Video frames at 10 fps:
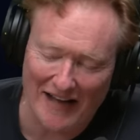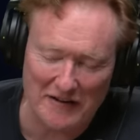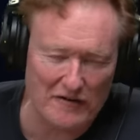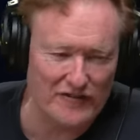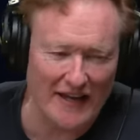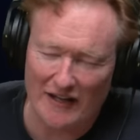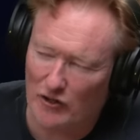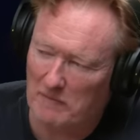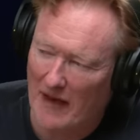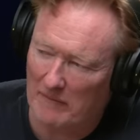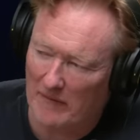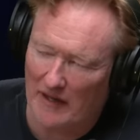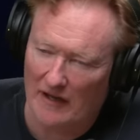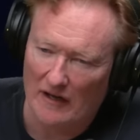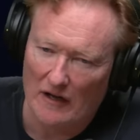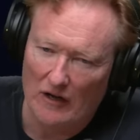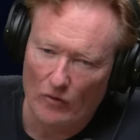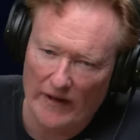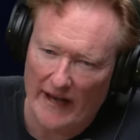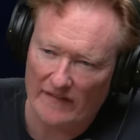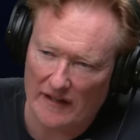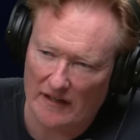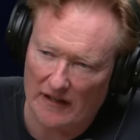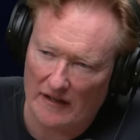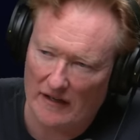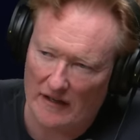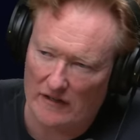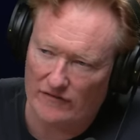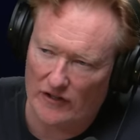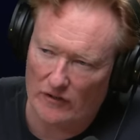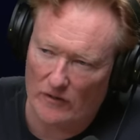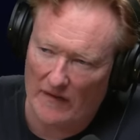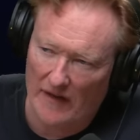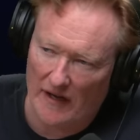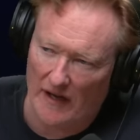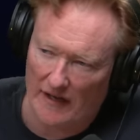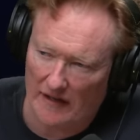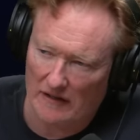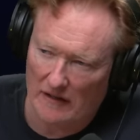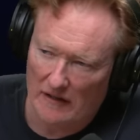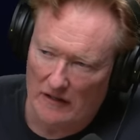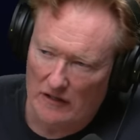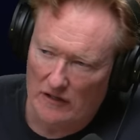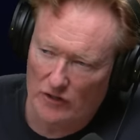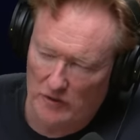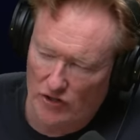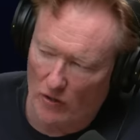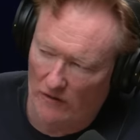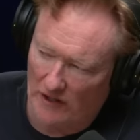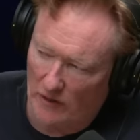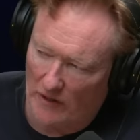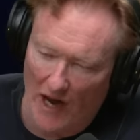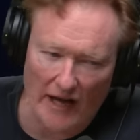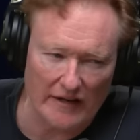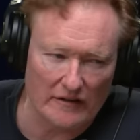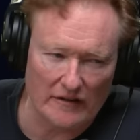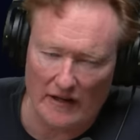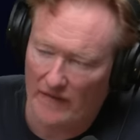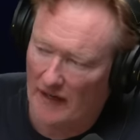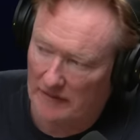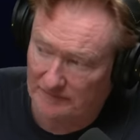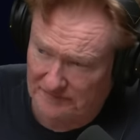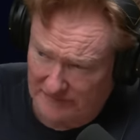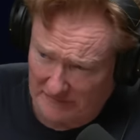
I'll never forget, you met me. We had the interview, and then I, you were told that you were hired, and then